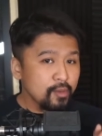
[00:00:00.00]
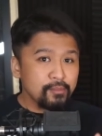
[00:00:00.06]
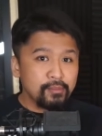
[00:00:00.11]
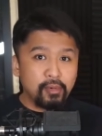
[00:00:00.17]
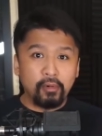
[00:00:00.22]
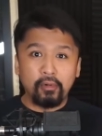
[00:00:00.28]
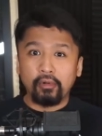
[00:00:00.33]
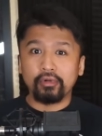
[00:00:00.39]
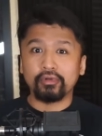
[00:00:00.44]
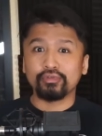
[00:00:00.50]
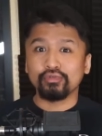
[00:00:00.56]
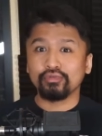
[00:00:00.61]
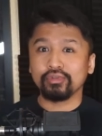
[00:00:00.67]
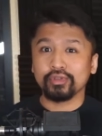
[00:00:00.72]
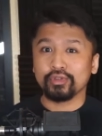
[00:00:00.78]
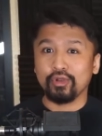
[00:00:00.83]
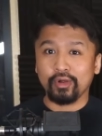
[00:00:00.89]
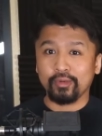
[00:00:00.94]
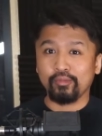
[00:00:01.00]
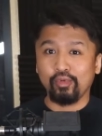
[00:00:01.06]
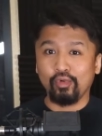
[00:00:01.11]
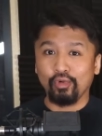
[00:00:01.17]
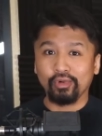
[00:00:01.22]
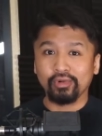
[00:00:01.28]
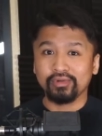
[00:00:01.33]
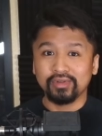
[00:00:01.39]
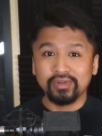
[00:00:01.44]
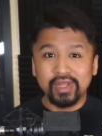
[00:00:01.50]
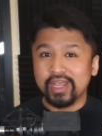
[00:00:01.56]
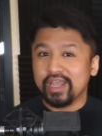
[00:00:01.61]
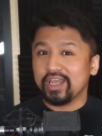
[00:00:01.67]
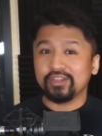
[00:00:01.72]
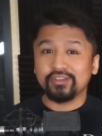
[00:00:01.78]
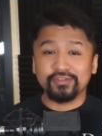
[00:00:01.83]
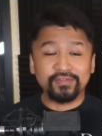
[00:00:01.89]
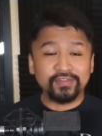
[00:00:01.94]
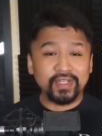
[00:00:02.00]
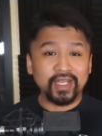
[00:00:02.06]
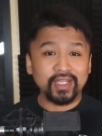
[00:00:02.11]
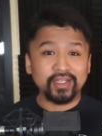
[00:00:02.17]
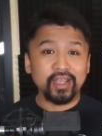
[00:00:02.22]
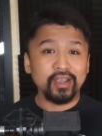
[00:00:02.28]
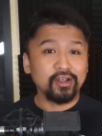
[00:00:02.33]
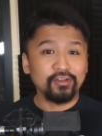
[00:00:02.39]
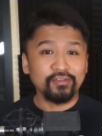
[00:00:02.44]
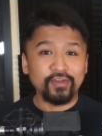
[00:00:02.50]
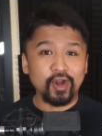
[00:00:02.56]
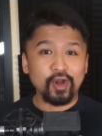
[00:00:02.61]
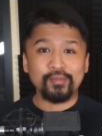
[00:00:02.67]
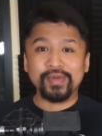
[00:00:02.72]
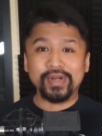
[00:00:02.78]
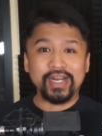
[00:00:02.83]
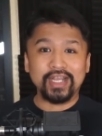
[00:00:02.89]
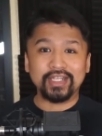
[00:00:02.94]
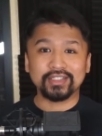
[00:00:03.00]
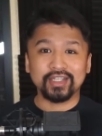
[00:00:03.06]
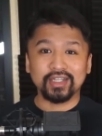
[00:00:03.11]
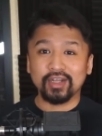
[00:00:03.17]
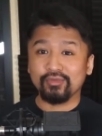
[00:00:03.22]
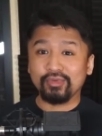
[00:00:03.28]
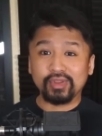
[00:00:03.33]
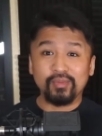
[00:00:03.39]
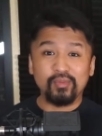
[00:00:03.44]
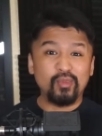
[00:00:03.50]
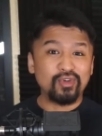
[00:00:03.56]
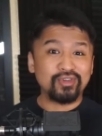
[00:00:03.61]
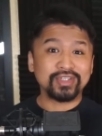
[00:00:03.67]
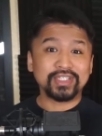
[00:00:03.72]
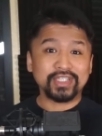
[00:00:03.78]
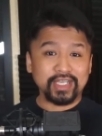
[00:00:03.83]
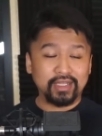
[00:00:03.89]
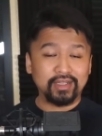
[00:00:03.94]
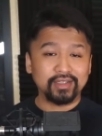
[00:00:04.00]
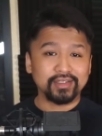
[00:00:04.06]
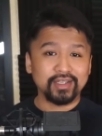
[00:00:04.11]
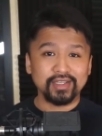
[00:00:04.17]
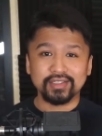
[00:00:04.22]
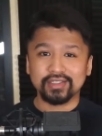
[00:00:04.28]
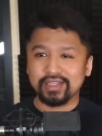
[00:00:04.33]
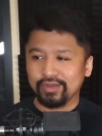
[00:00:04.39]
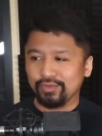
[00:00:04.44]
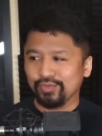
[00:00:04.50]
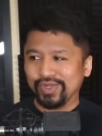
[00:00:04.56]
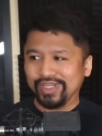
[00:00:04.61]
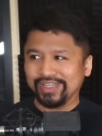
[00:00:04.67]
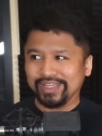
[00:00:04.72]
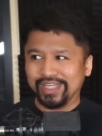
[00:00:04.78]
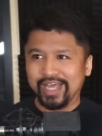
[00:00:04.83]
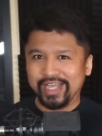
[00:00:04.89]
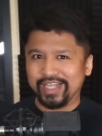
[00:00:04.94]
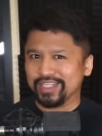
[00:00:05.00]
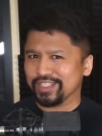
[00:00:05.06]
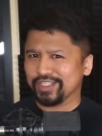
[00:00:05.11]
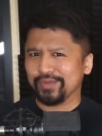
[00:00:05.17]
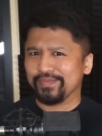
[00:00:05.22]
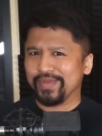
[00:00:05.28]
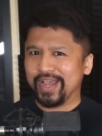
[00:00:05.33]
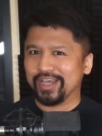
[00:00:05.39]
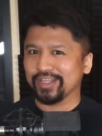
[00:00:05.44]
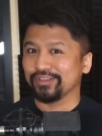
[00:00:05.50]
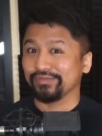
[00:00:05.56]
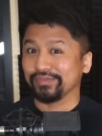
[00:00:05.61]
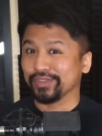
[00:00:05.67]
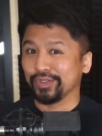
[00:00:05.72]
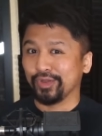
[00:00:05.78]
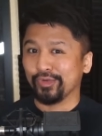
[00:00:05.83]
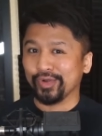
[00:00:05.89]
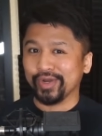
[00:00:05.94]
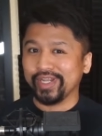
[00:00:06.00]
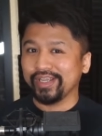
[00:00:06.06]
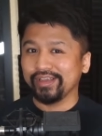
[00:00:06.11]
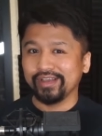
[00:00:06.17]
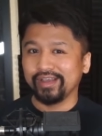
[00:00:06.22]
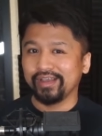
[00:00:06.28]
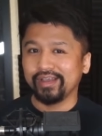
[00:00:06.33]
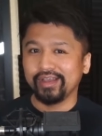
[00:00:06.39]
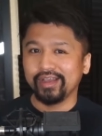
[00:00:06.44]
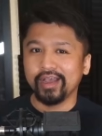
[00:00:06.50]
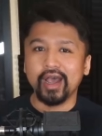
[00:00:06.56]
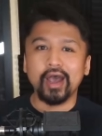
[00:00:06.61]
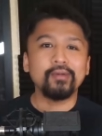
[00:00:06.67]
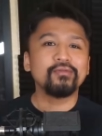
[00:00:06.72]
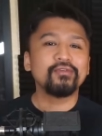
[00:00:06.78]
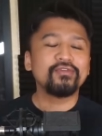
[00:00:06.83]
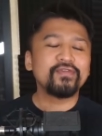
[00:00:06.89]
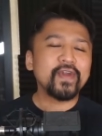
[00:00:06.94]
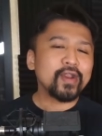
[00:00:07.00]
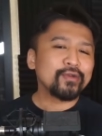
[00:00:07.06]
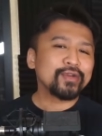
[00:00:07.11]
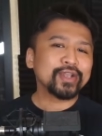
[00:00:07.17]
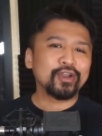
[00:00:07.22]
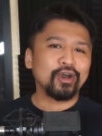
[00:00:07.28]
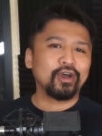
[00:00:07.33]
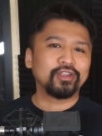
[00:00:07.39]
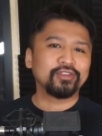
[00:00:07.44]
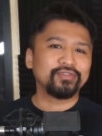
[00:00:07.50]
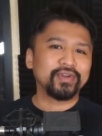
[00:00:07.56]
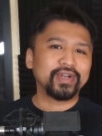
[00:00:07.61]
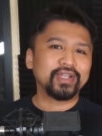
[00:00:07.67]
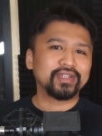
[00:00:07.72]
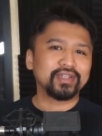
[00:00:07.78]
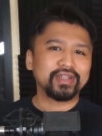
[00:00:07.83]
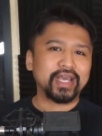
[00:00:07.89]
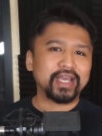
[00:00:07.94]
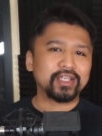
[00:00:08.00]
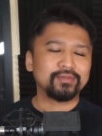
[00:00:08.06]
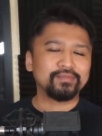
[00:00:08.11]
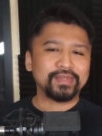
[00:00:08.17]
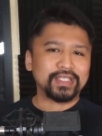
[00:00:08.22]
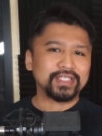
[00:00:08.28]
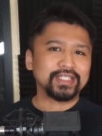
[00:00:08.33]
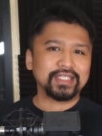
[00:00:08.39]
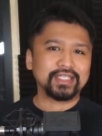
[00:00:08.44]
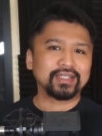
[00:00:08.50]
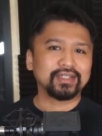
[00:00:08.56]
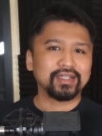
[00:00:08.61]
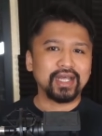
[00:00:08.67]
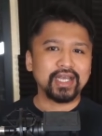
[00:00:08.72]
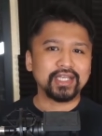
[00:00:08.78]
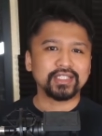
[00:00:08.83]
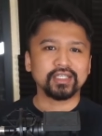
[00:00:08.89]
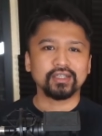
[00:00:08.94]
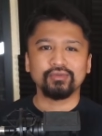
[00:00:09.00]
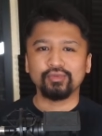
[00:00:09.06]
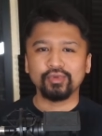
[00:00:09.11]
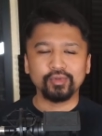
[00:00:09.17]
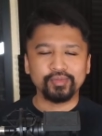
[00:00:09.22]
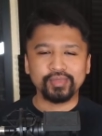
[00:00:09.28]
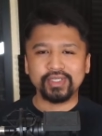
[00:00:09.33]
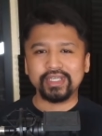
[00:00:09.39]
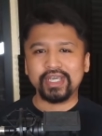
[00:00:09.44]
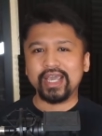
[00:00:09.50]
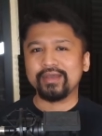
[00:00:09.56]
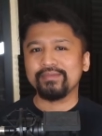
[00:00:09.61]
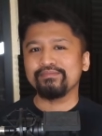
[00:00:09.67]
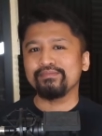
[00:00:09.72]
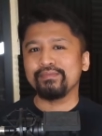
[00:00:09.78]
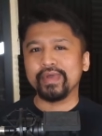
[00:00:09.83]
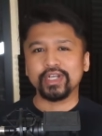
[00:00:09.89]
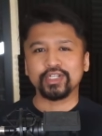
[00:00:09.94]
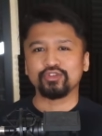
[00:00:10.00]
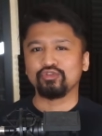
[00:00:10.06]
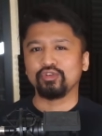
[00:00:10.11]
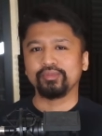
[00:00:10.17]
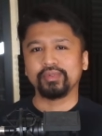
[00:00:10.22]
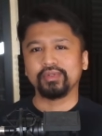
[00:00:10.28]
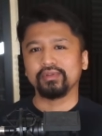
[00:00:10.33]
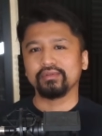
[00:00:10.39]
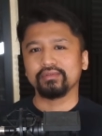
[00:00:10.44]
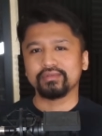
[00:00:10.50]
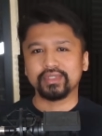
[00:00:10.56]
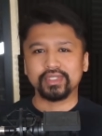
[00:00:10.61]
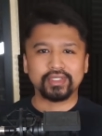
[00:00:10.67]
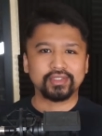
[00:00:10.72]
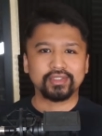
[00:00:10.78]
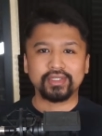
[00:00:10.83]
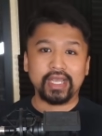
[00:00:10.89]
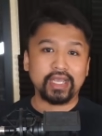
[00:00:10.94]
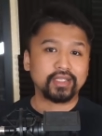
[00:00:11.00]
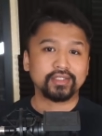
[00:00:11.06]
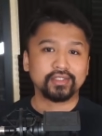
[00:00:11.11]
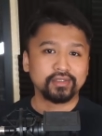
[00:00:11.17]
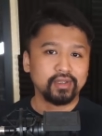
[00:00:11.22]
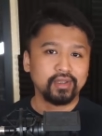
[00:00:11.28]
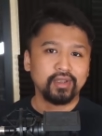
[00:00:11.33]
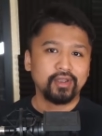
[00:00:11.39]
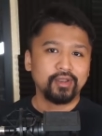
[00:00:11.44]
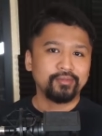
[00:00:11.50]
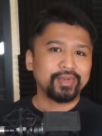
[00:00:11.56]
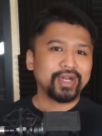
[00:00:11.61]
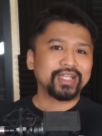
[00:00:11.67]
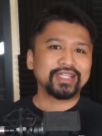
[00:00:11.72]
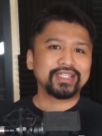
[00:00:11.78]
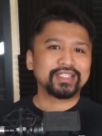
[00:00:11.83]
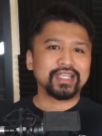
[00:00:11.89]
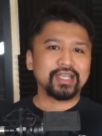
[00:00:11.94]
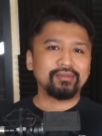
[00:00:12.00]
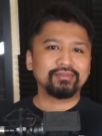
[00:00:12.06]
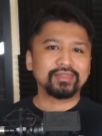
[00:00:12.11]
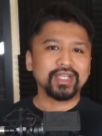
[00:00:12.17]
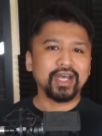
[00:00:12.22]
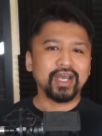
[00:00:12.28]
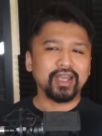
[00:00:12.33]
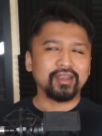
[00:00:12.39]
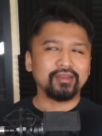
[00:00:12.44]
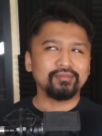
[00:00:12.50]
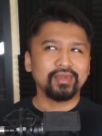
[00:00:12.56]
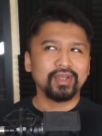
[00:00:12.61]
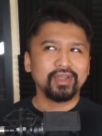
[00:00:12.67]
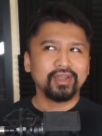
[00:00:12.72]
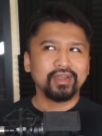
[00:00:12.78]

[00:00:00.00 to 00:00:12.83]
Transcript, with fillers: pour through the Dark Portal and flood Hellfire Peninsula with more skeletons than what lines the Path of Glory? I'm very confident that BC Classic will be a measurable success. But at the same time,